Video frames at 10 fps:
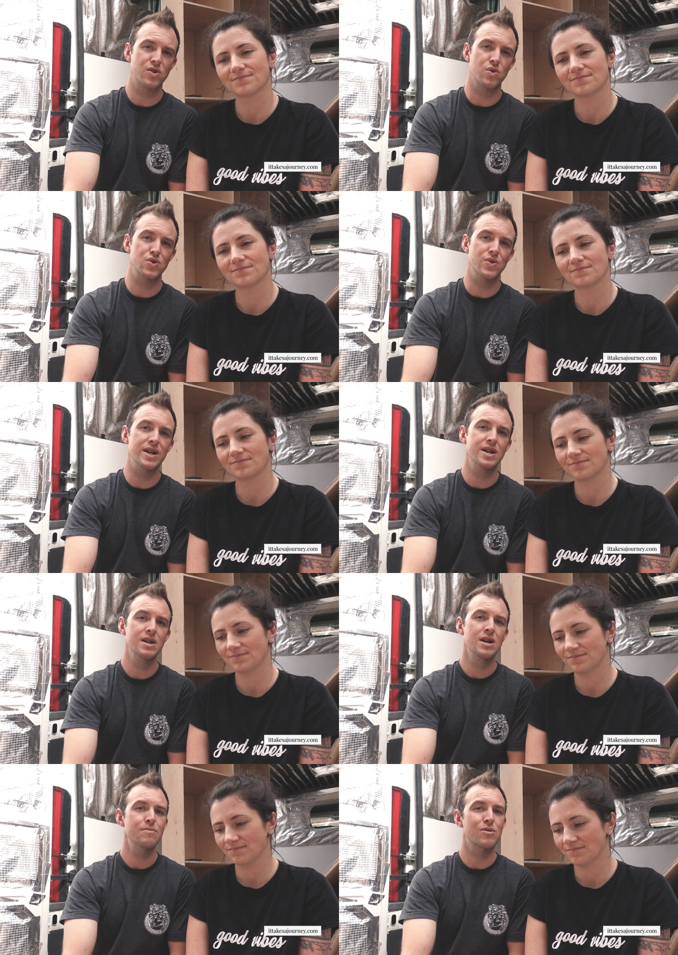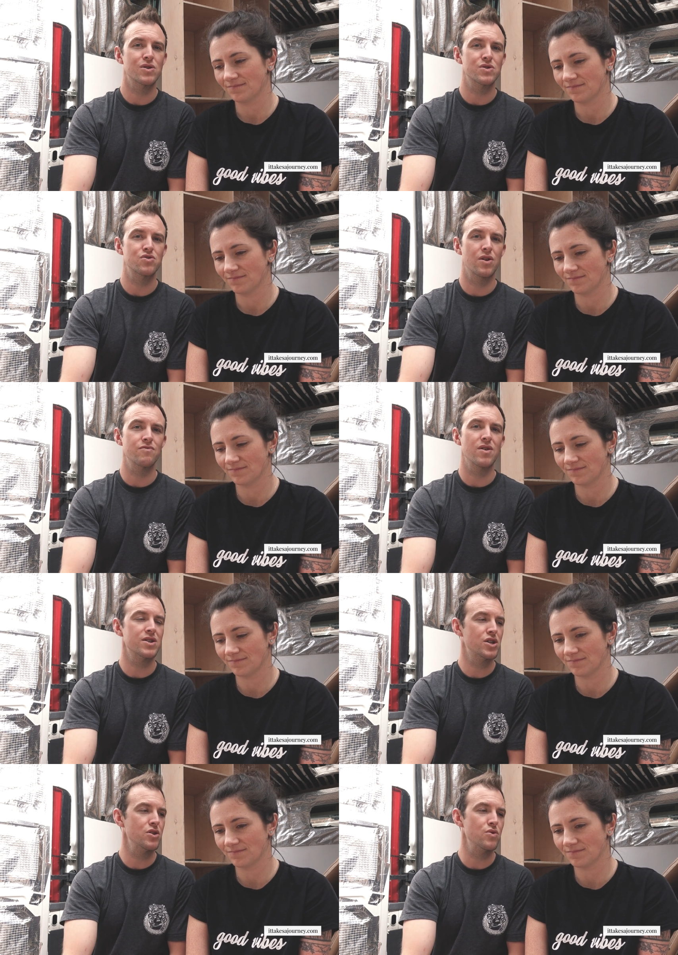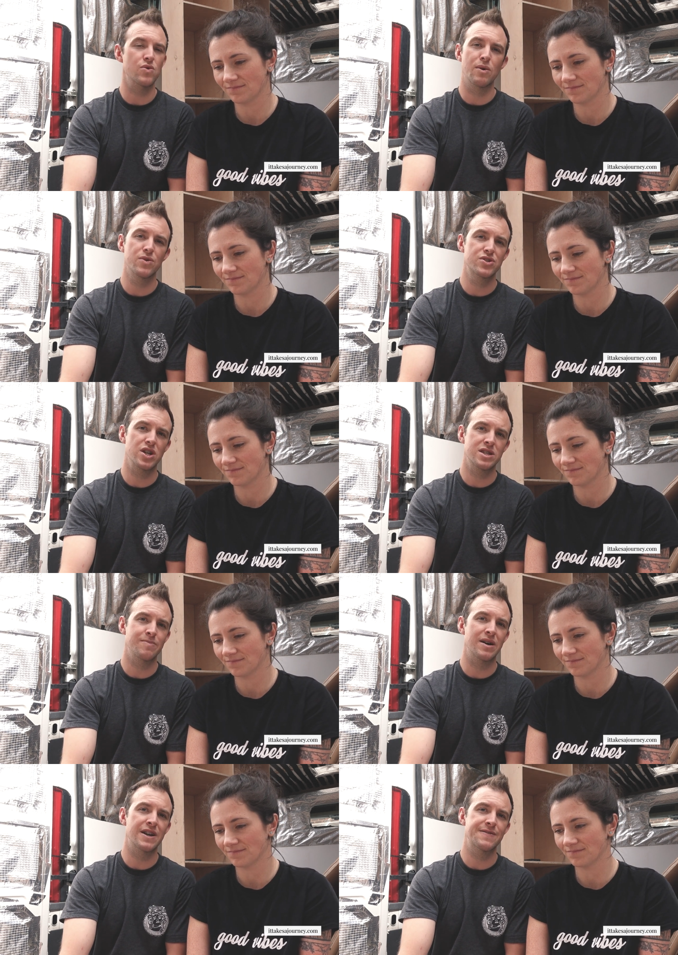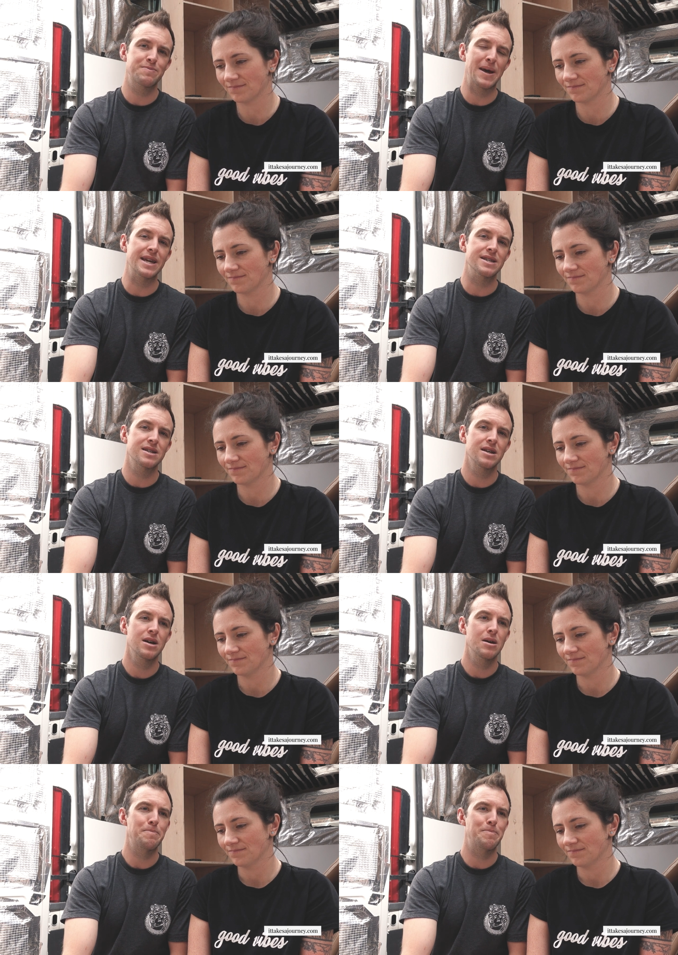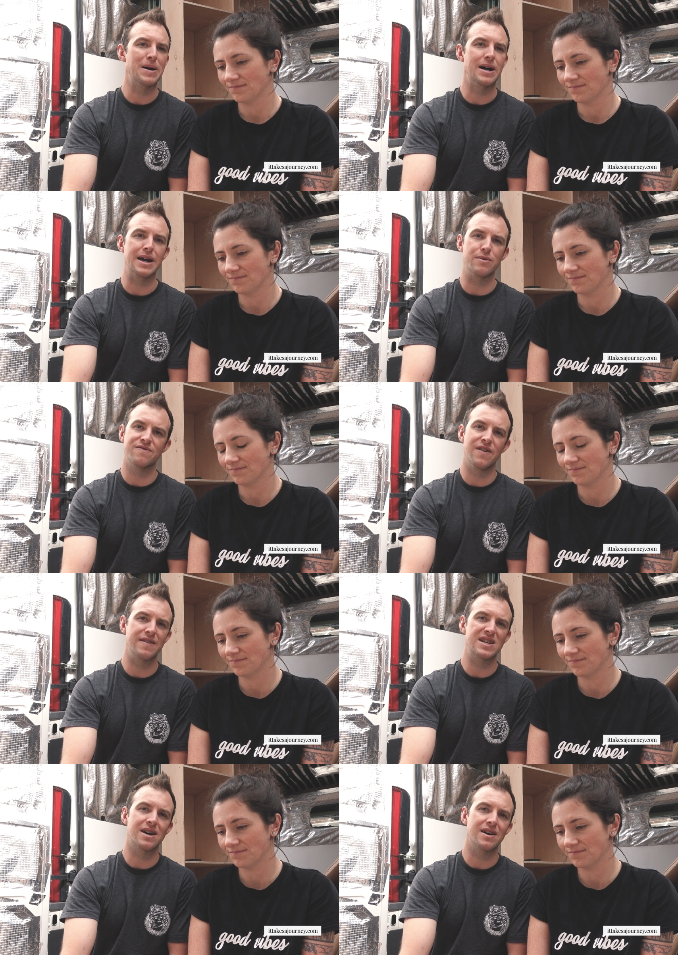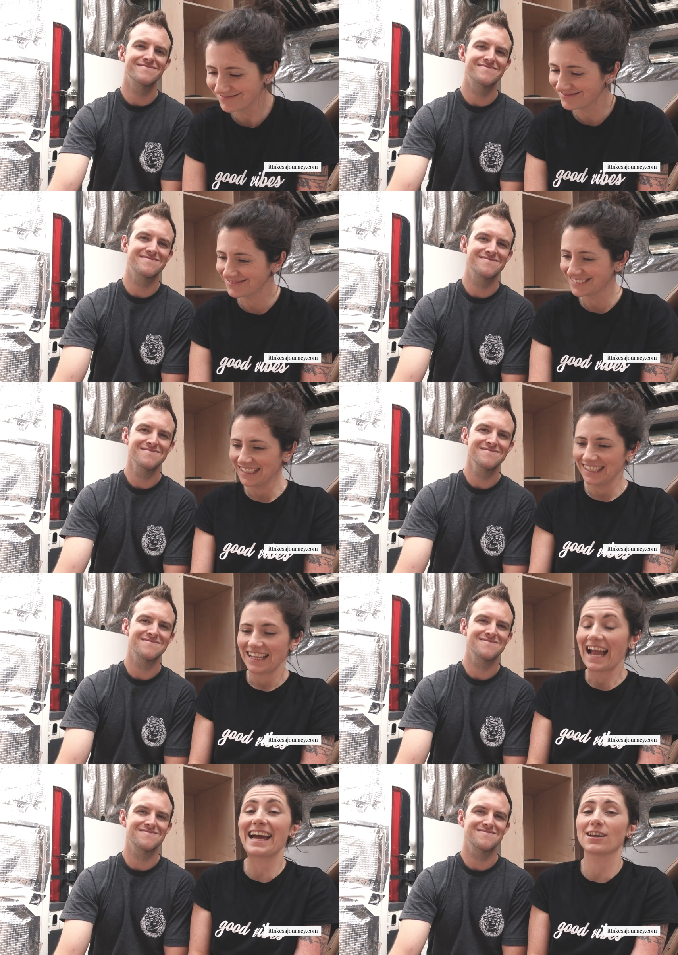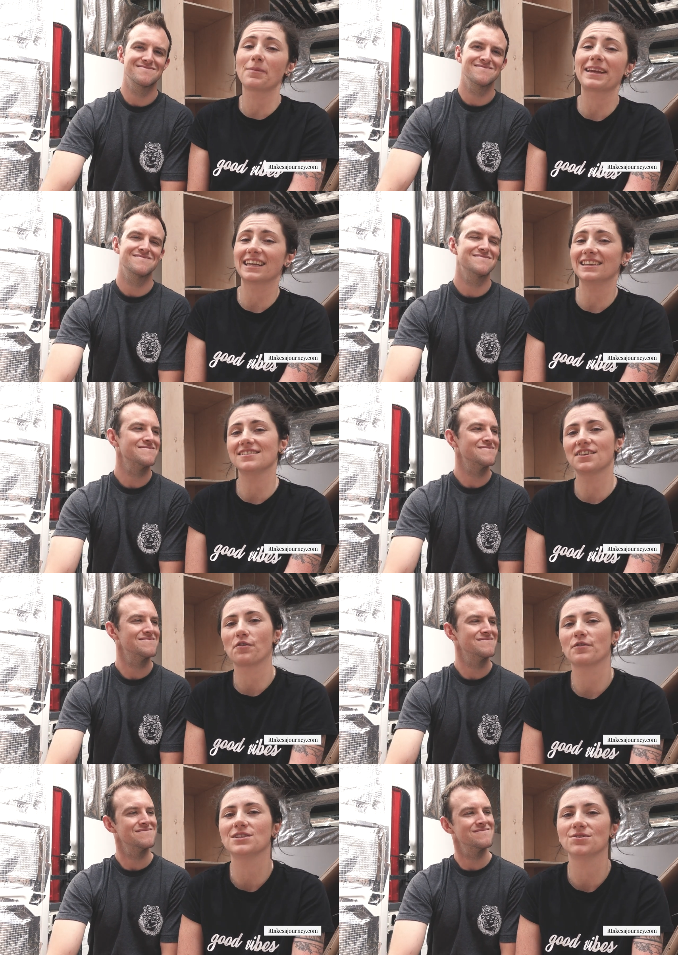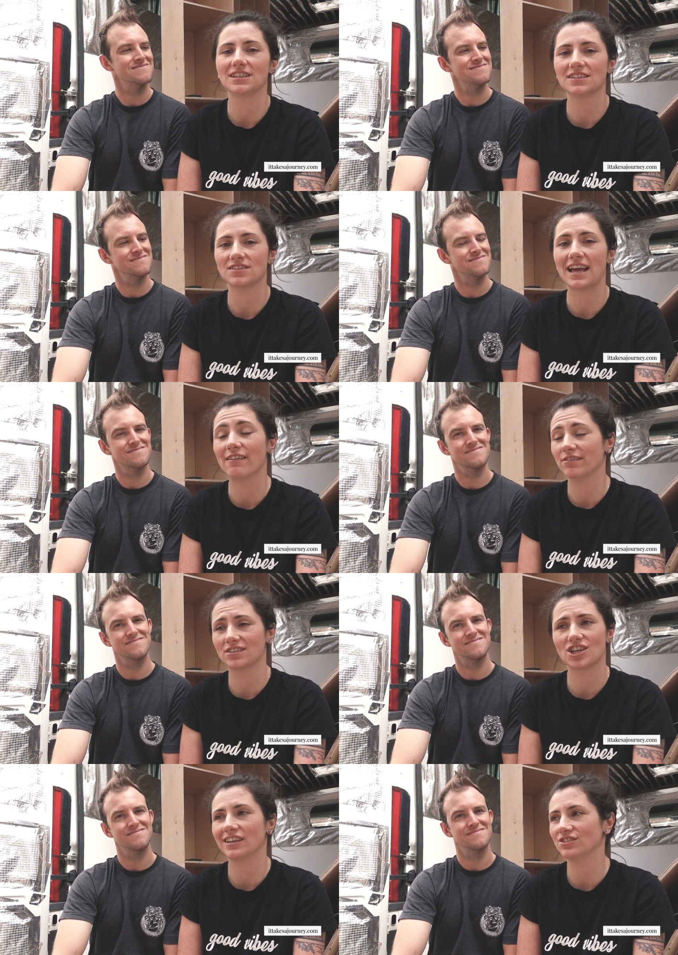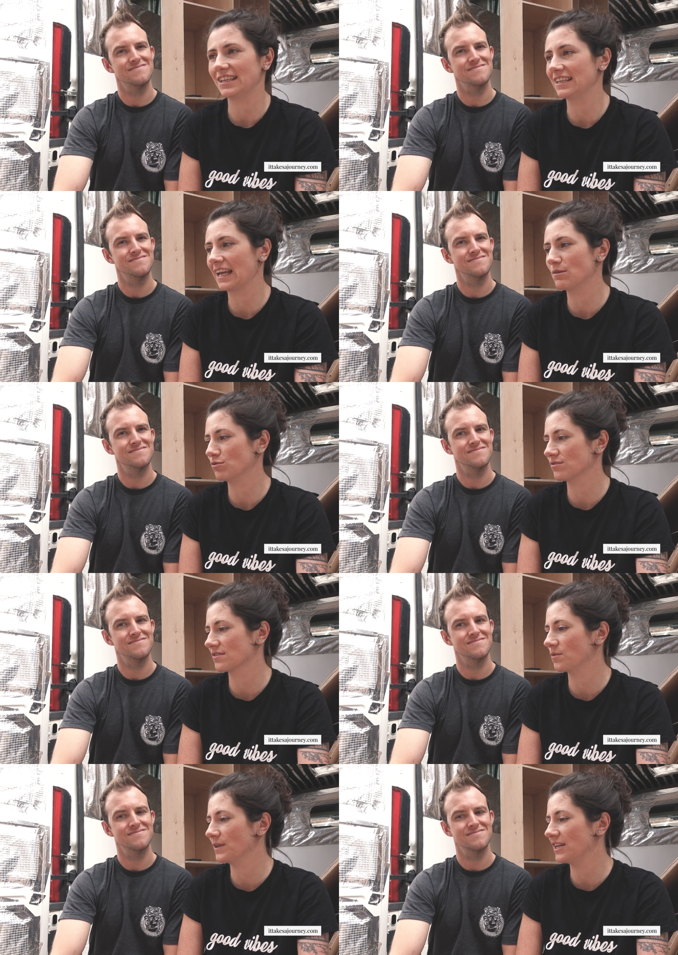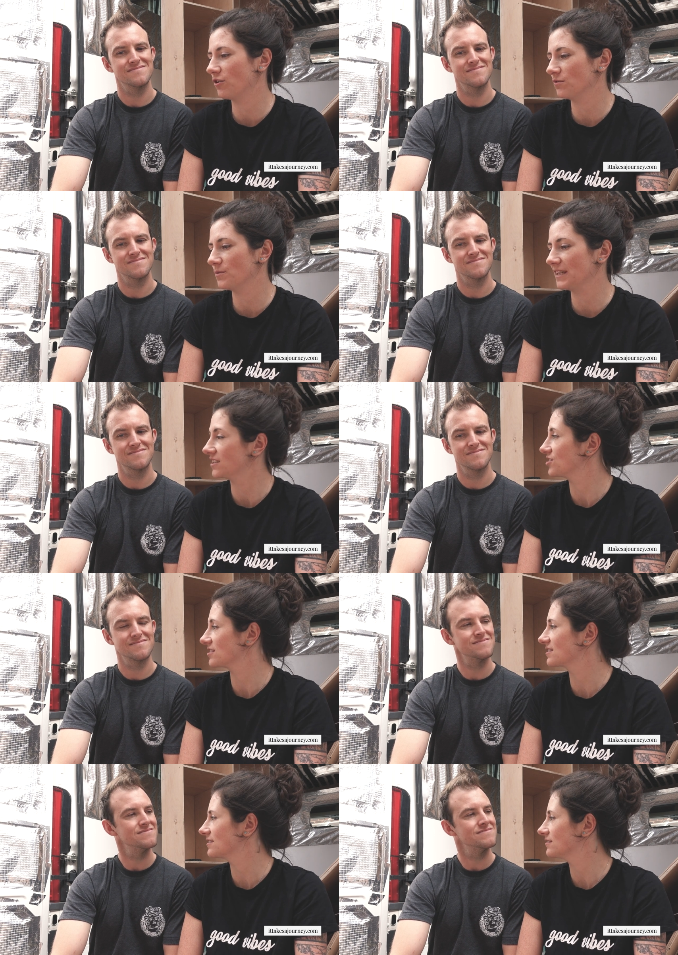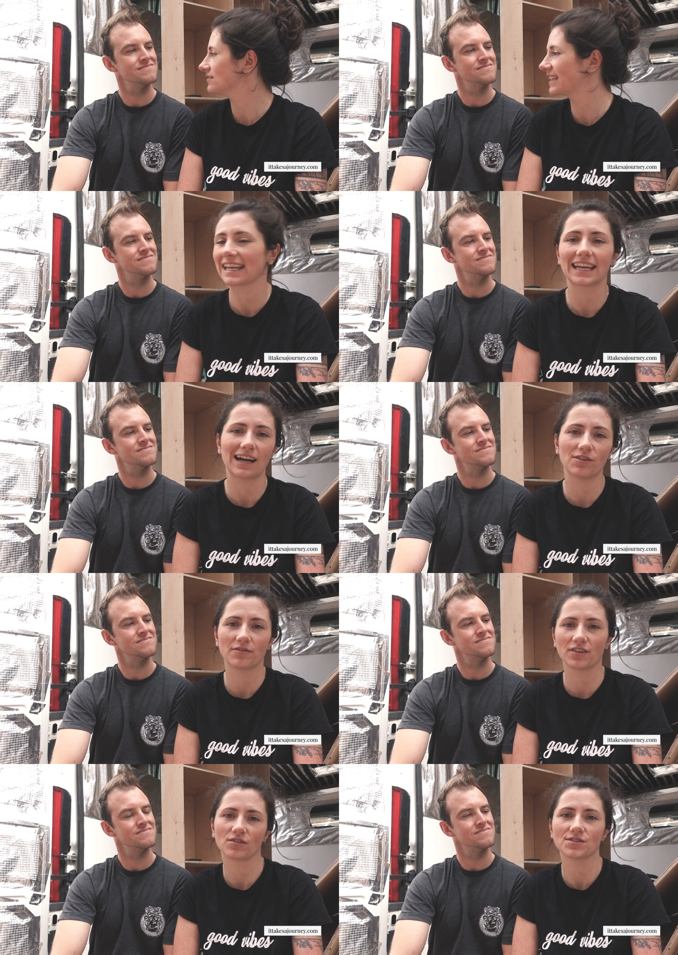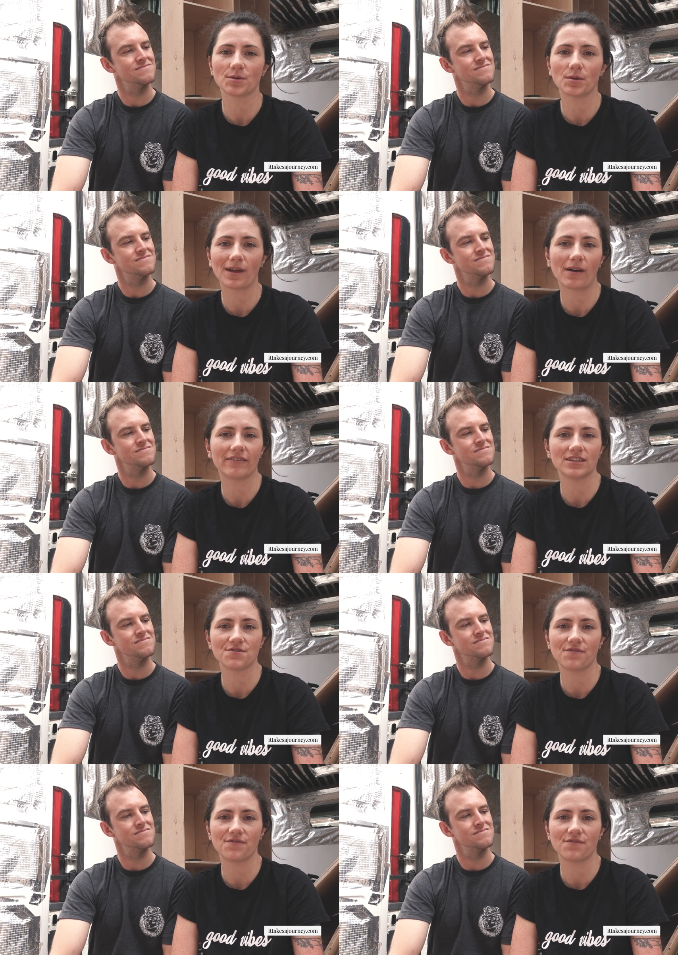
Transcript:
Speaker 1: of conduit because trying to run two, there was just about enough space, but it was very tight.
Speaker 2: And it'll make it easier if we do need to ever change any cables that we know that we can just get it out of the conduit without having to